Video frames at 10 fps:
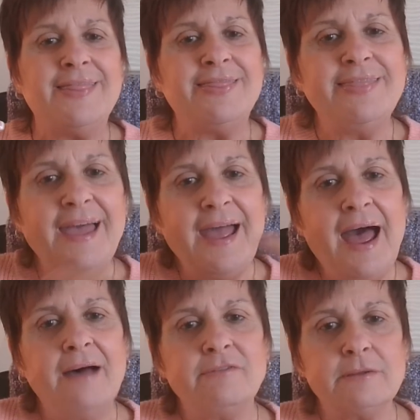they
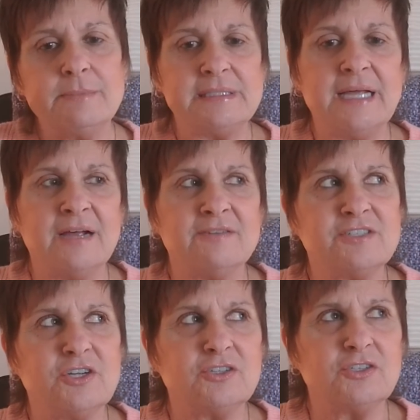have
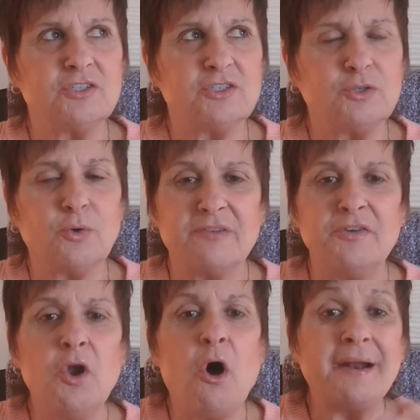themselves sort
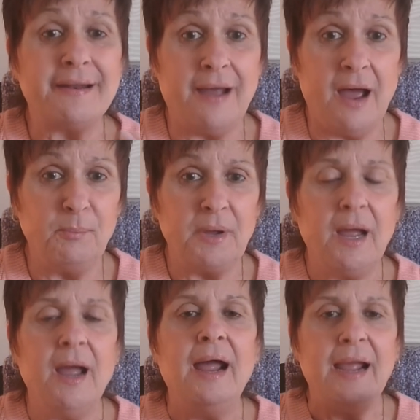of knotted
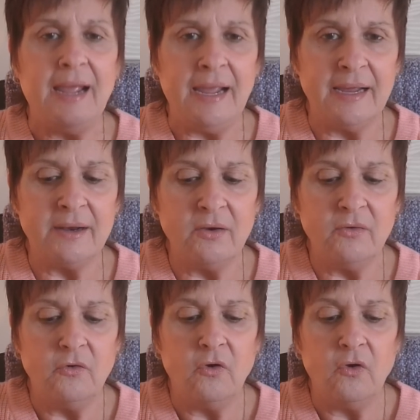up
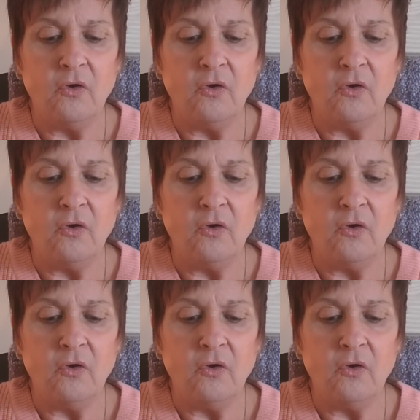in